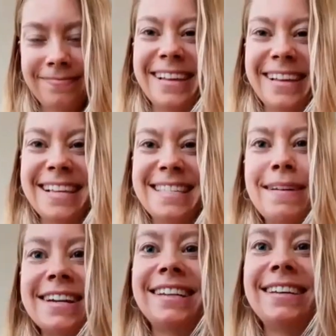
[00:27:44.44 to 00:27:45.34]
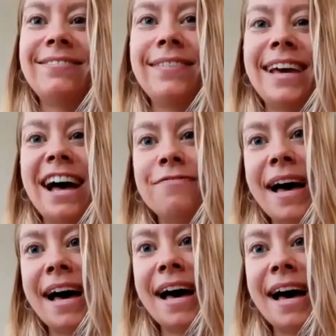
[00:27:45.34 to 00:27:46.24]
especially when we have
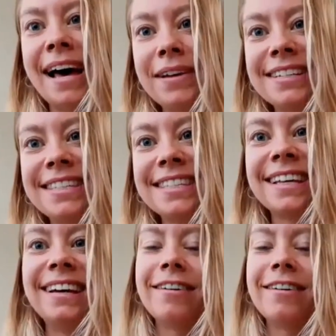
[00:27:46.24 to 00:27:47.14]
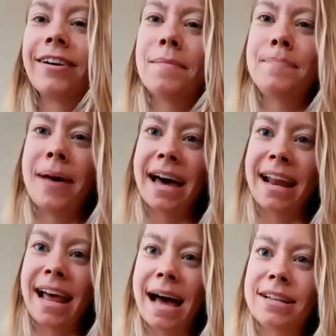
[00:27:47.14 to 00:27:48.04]
bad habits, or not bad
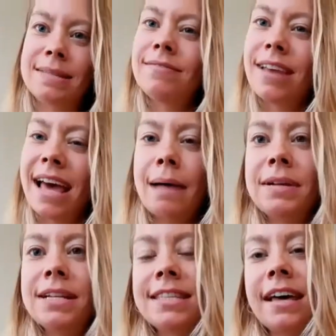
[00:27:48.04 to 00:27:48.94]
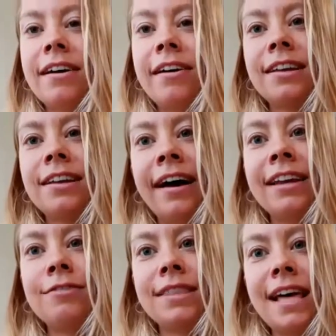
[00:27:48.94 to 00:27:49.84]
habits, but habits that aren't
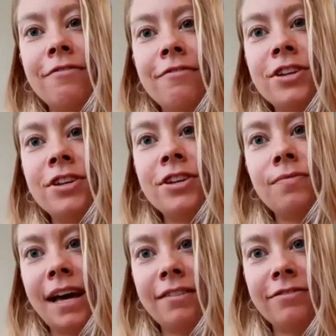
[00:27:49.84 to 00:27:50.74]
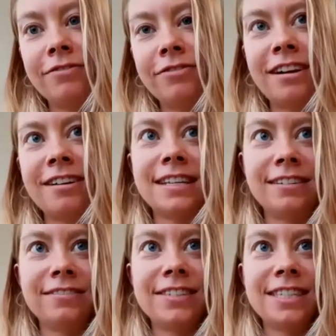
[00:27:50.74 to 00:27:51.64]
aligned with that vision we have for
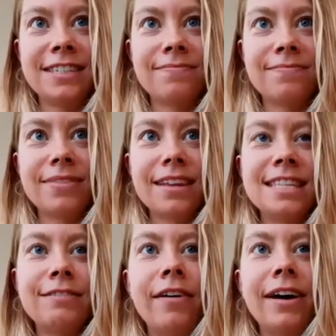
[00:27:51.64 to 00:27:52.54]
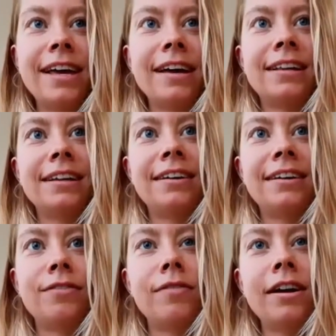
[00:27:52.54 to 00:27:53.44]
ourselves. So we want to get
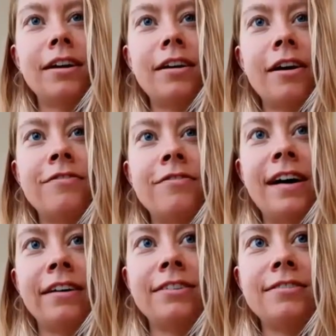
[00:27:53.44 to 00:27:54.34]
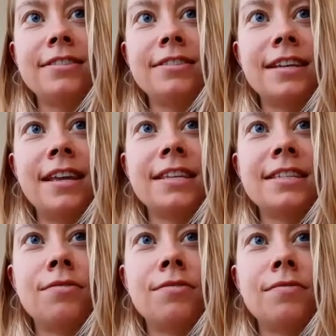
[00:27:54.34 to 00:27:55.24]
clear what are our values, and
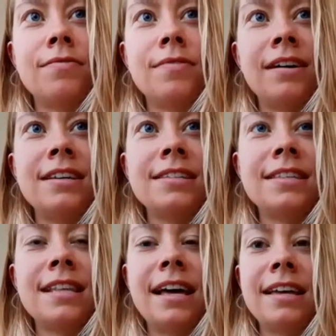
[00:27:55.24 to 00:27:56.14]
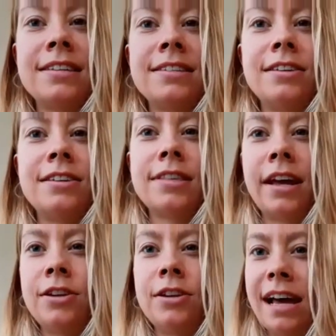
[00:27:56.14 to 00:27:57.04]
is the is that excuse that I
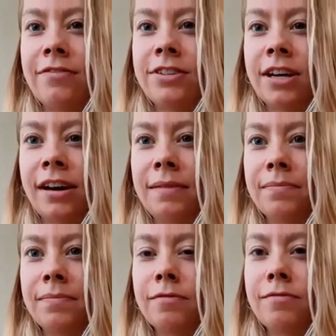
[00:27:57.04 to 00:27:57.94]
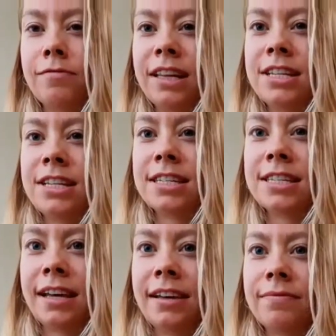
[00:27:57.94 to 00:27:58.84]
don't have time really just
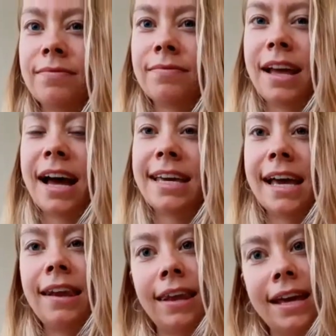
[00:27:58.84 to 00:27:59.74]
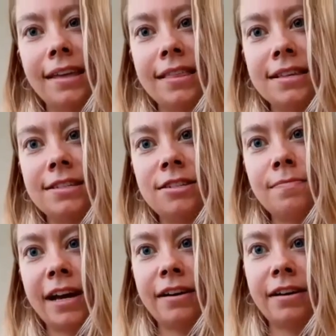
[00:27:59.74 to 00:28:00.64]
saying I can't link this to
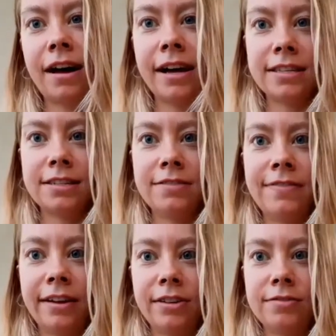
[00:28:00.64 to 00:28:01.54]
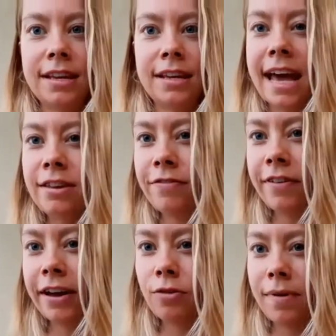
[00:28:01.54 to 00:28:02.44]
my highest values? And can you
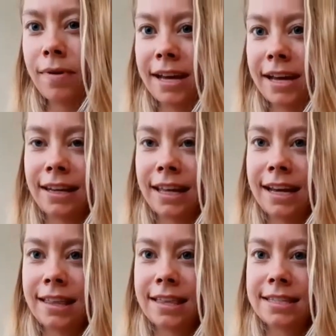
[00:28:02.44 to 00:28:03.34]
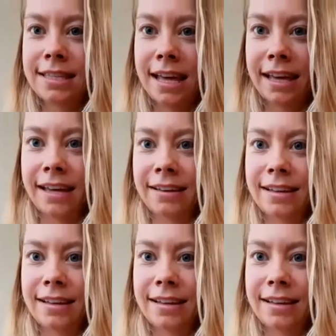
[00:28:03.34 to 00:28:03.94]
find a way to link this thing,